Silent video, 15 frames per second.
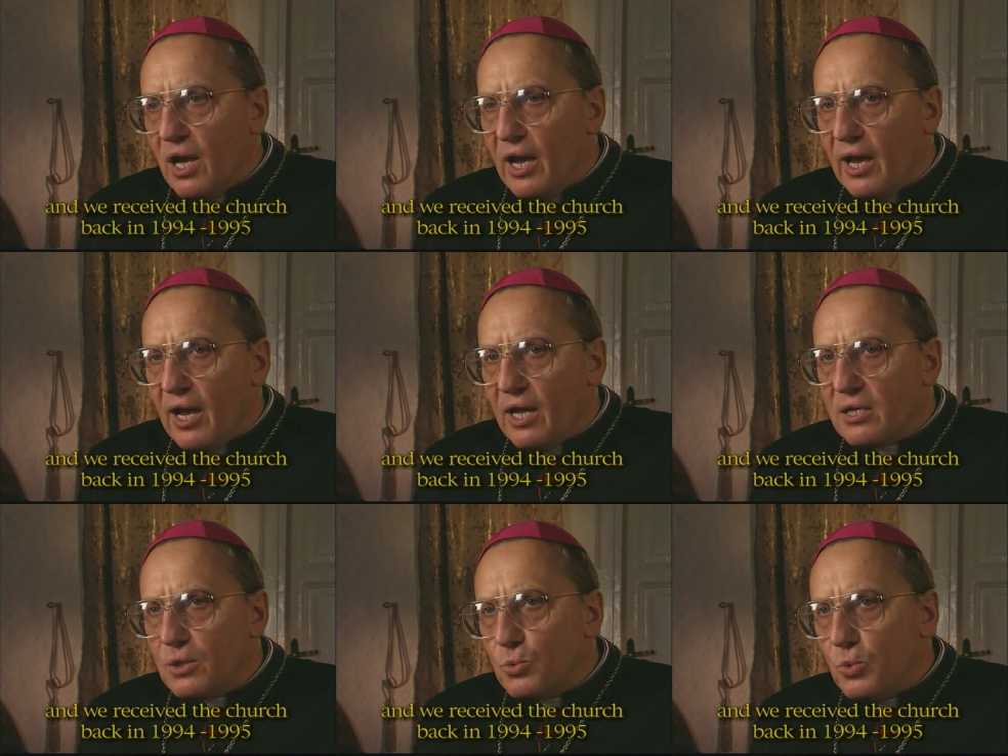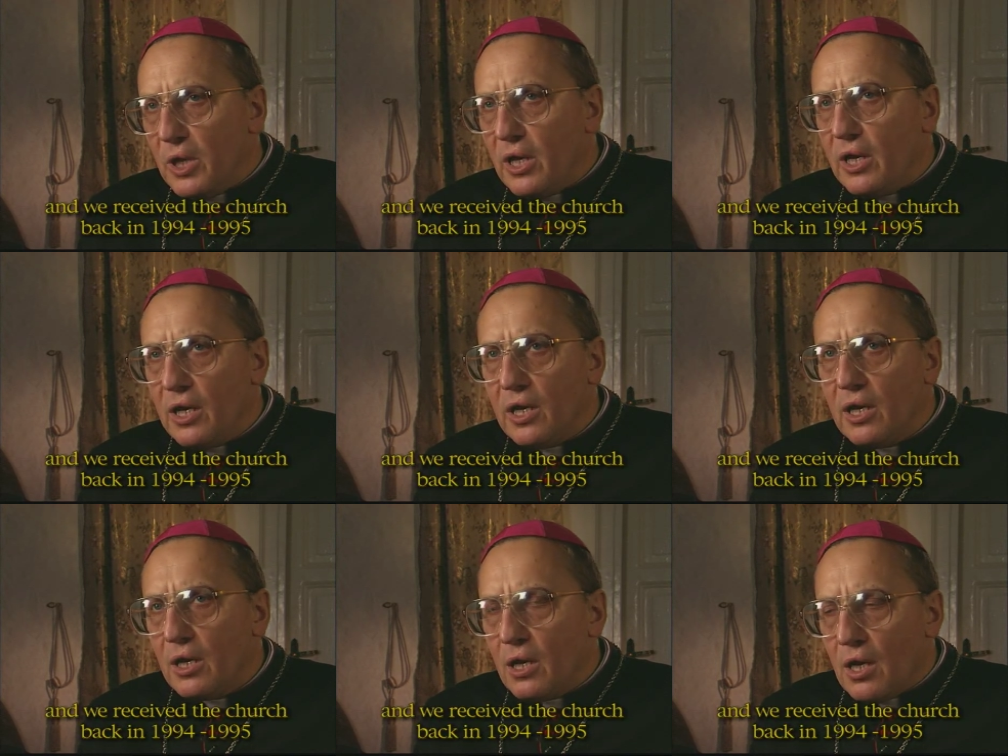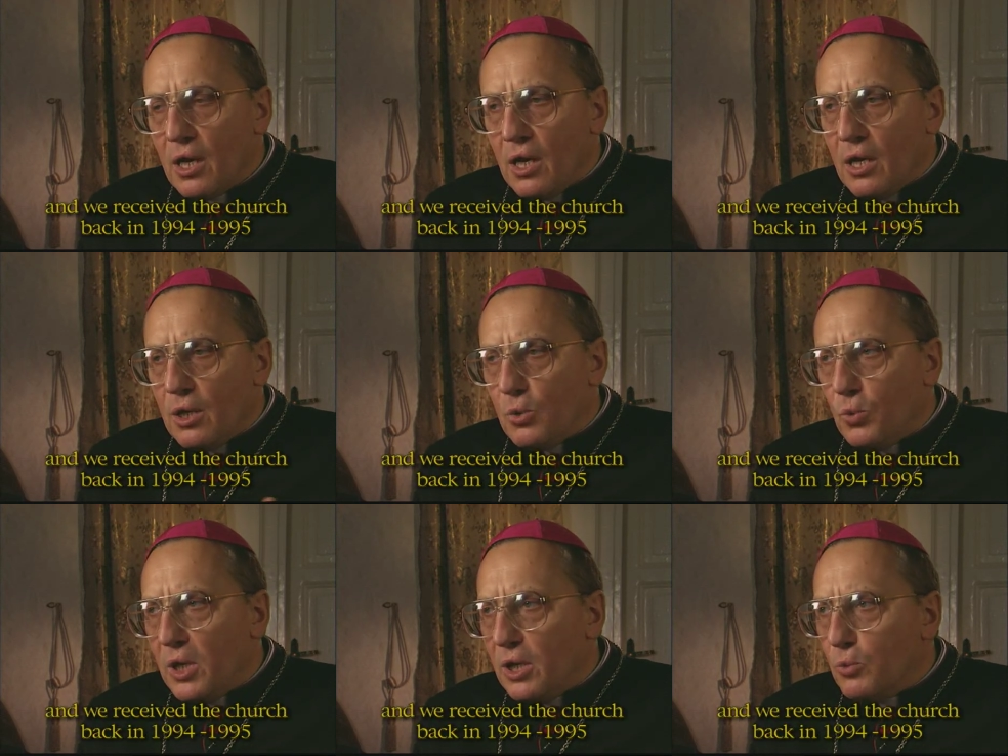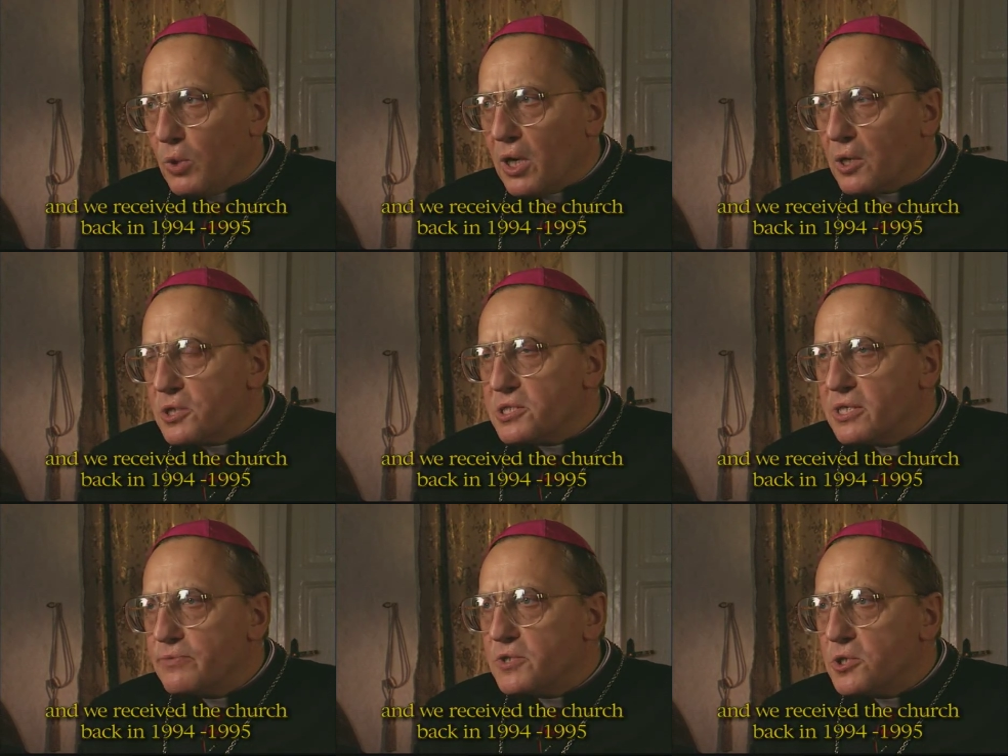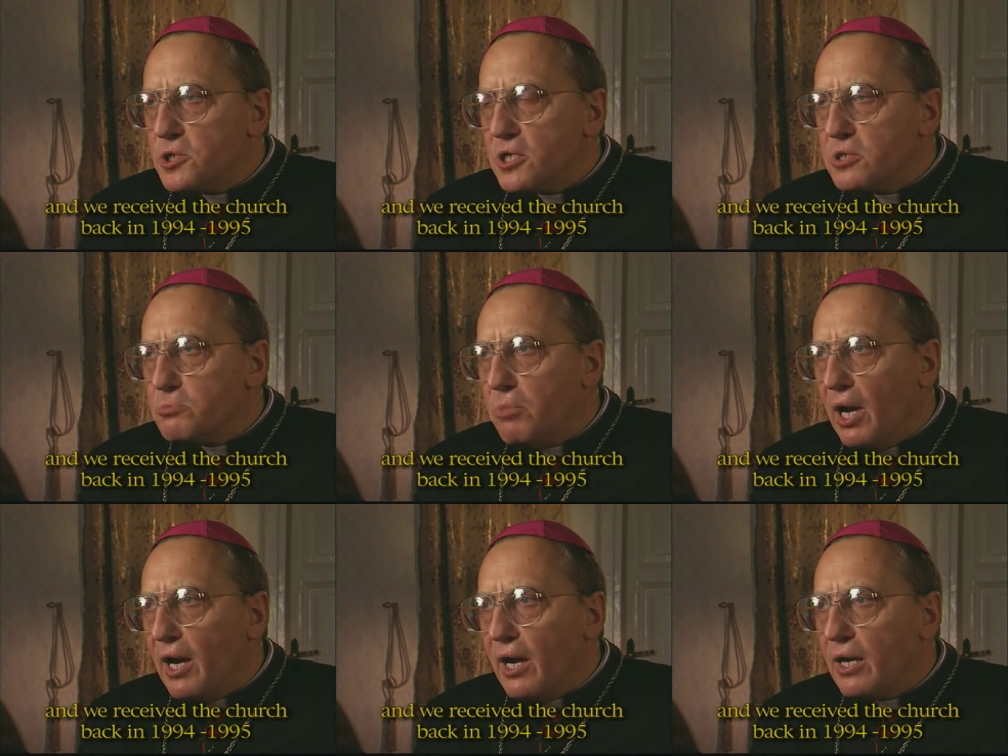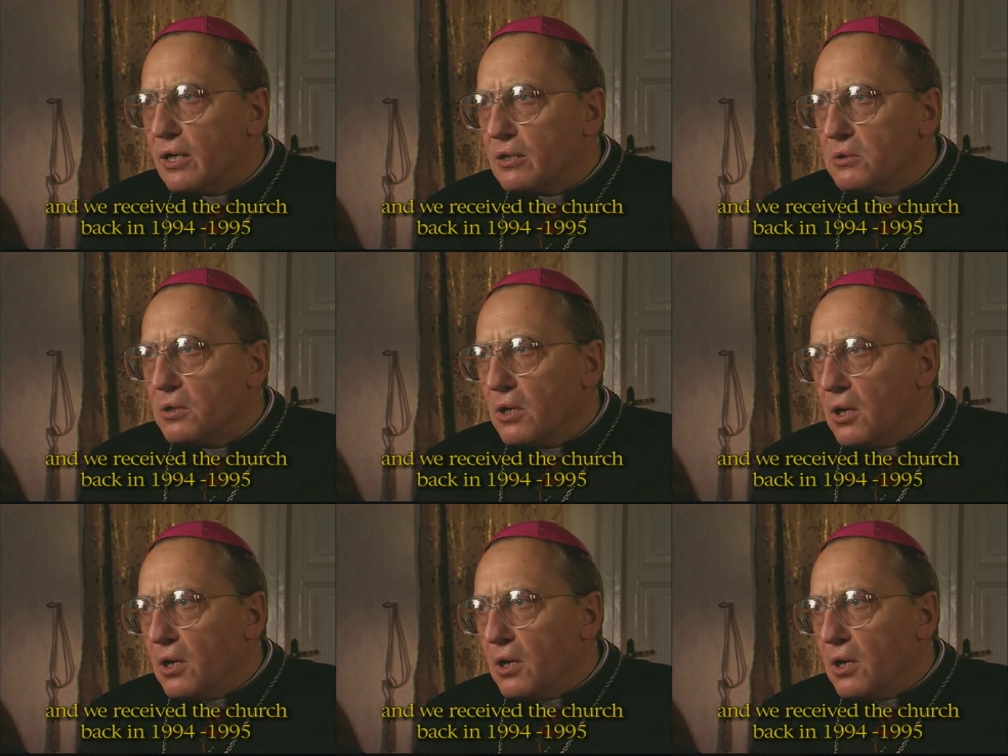And we received the church back